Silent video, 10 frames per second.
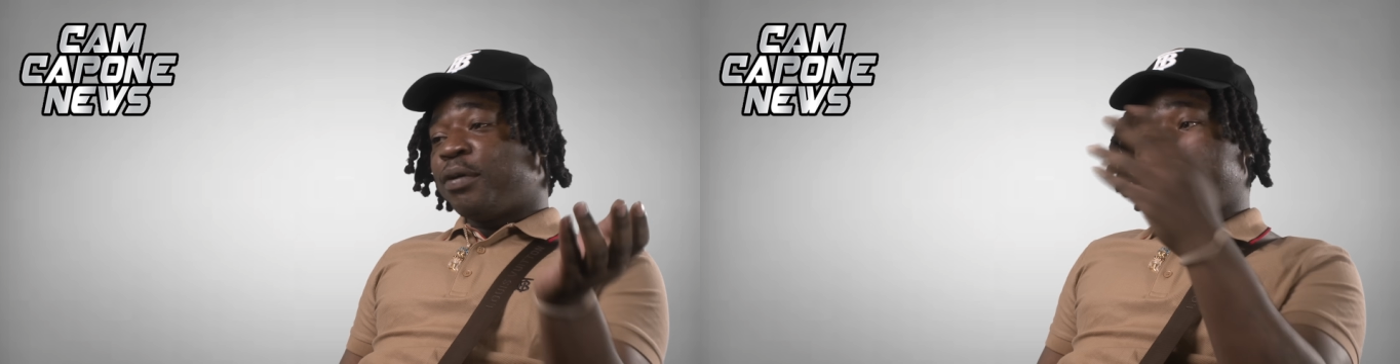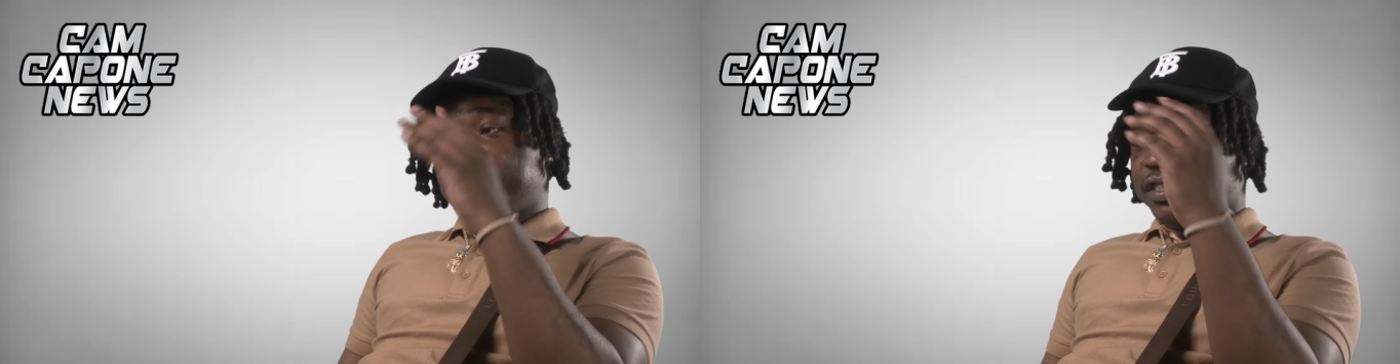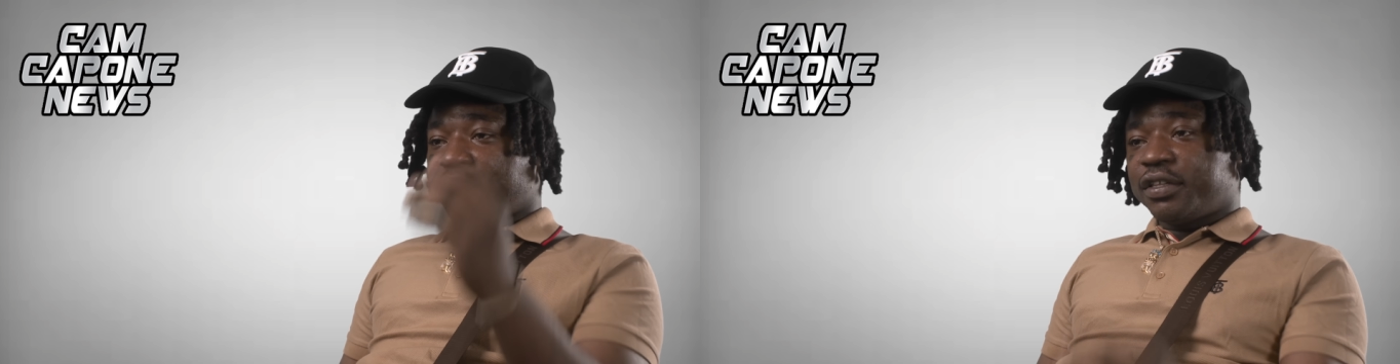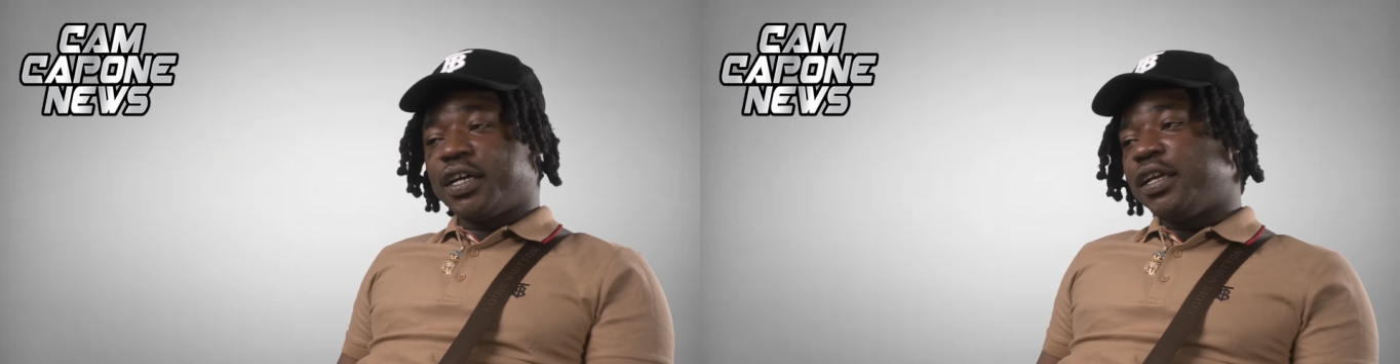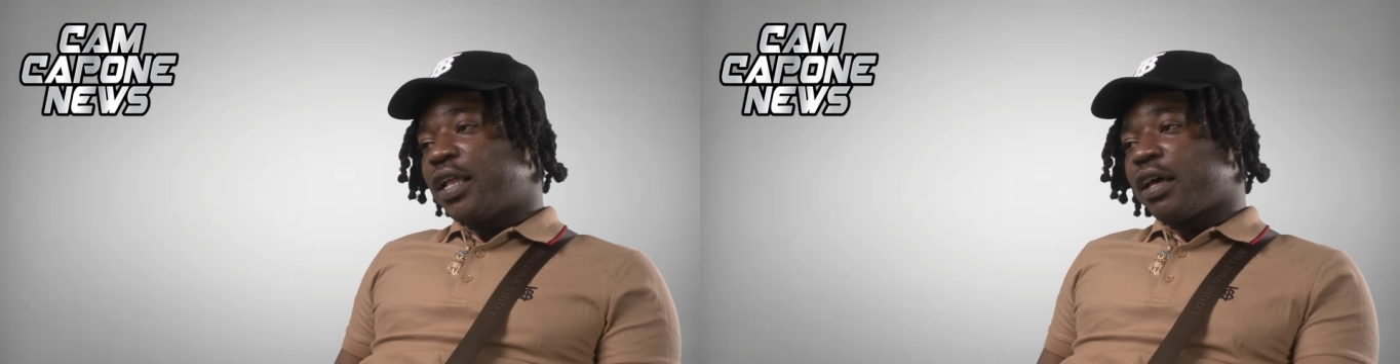Police out
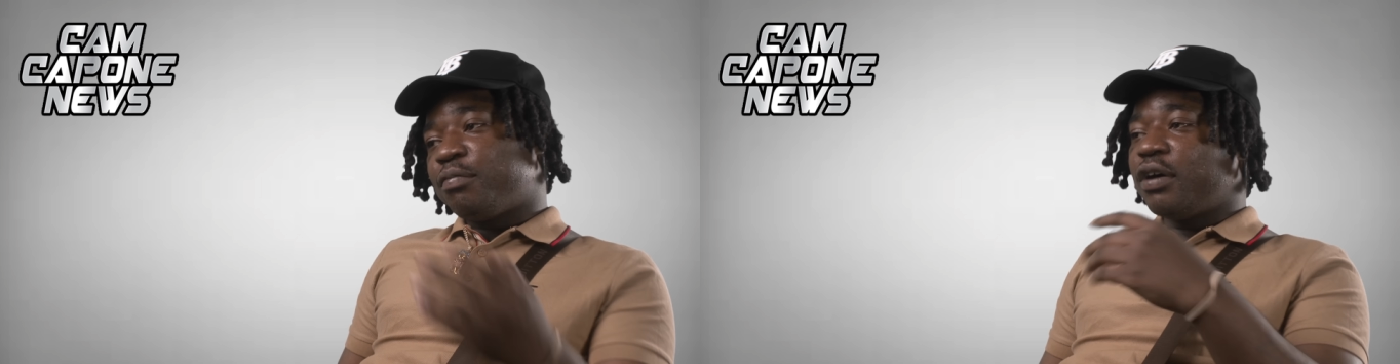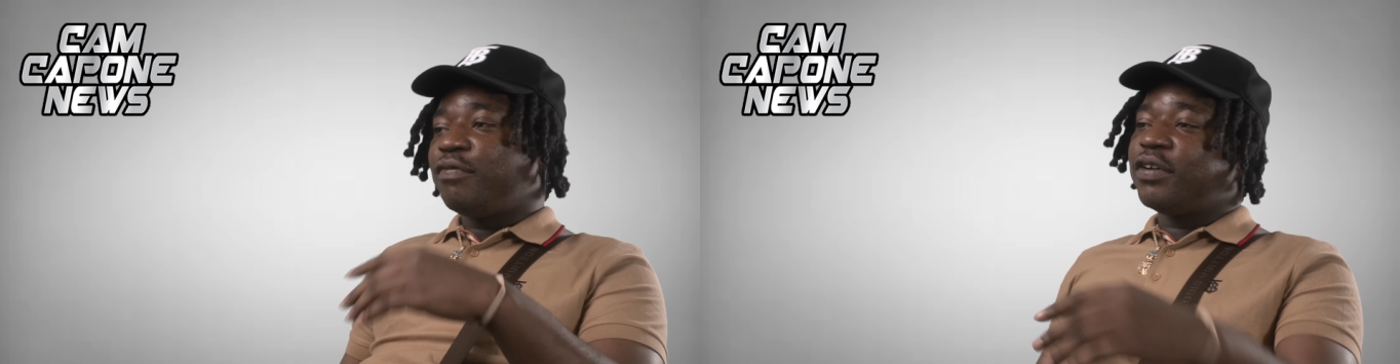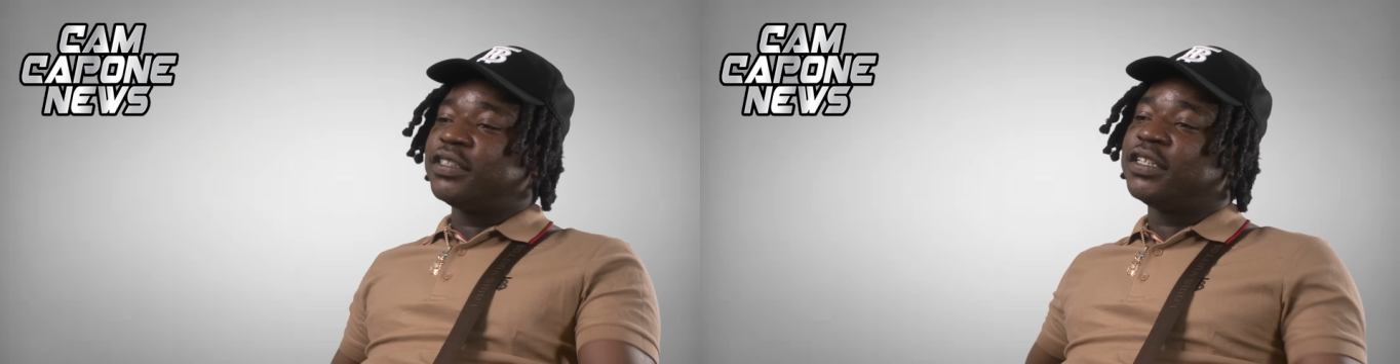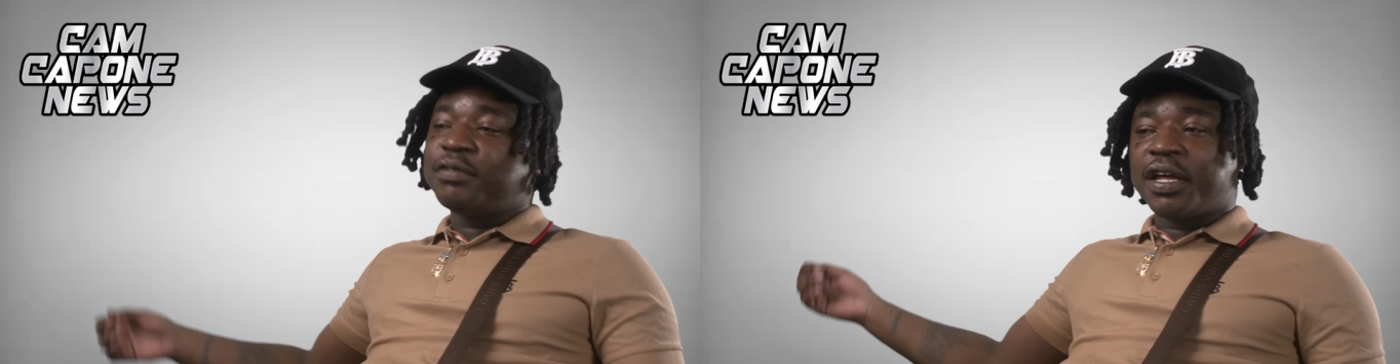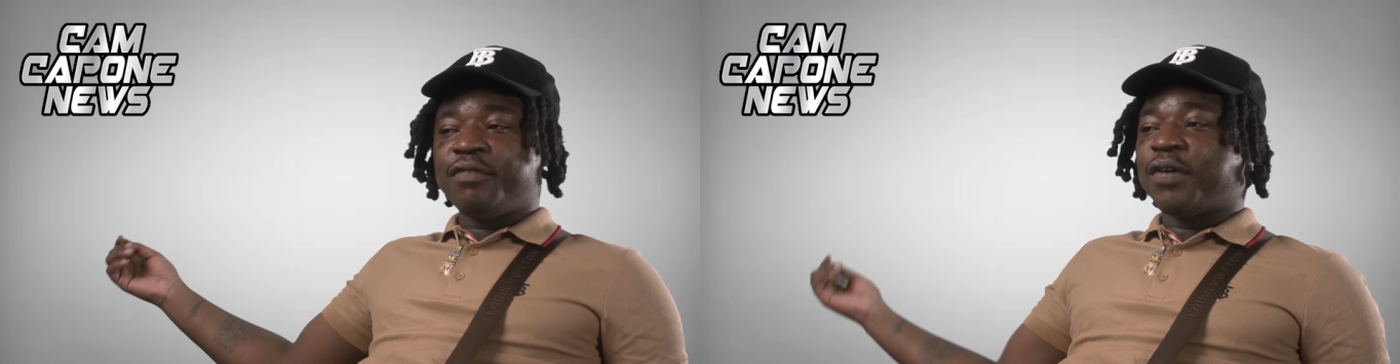there, they lock motherfuckers
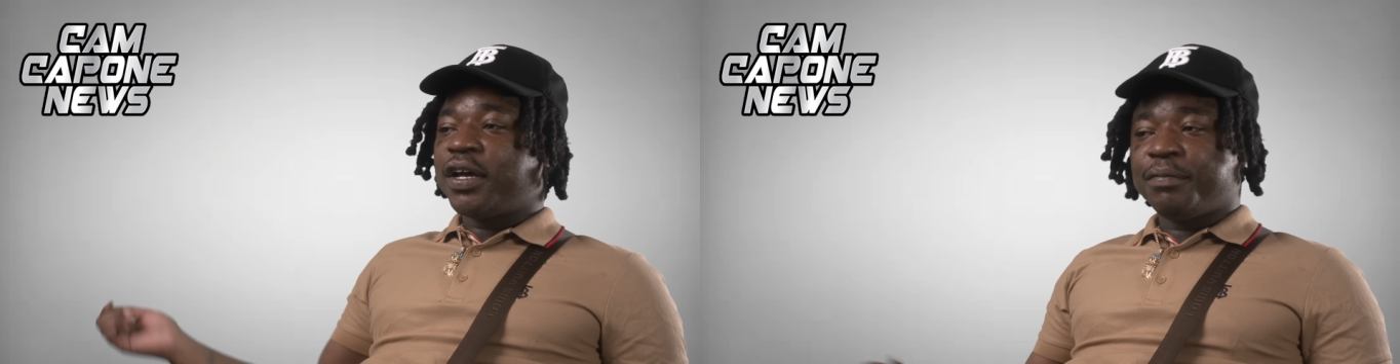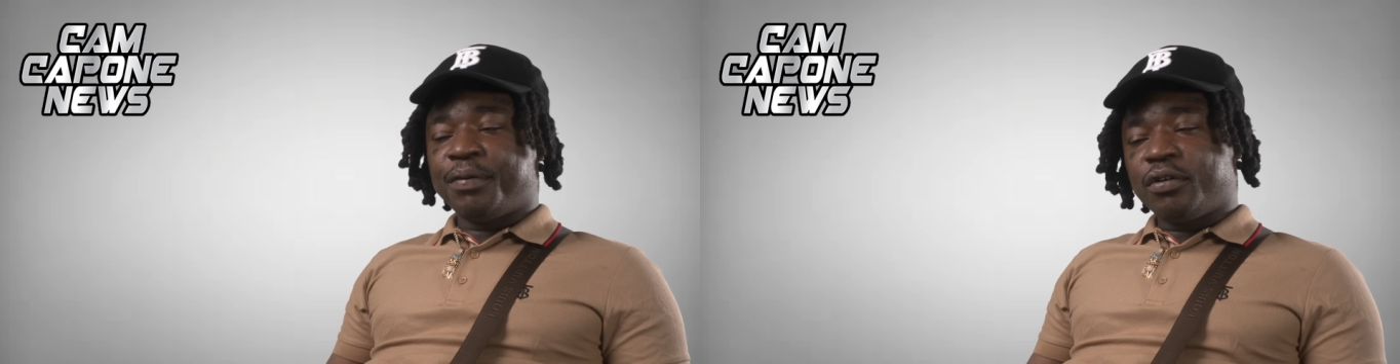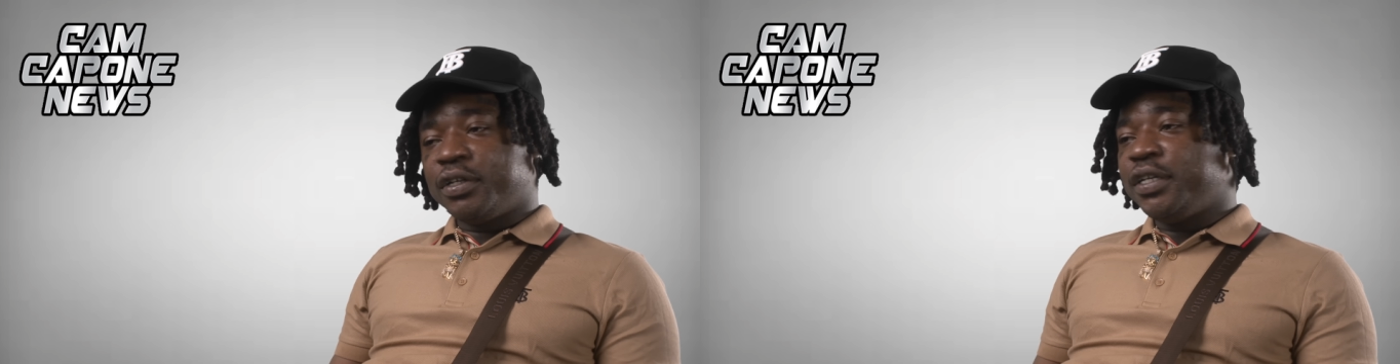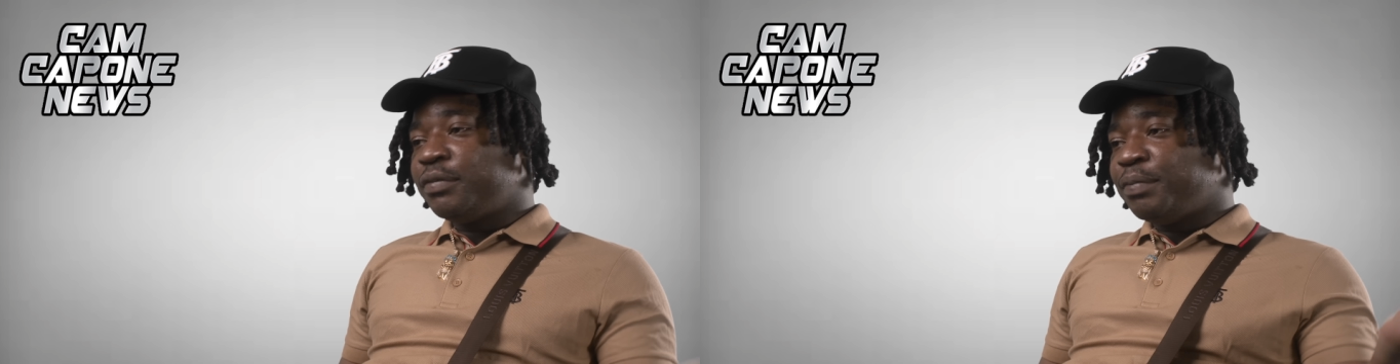up, they fighting the police.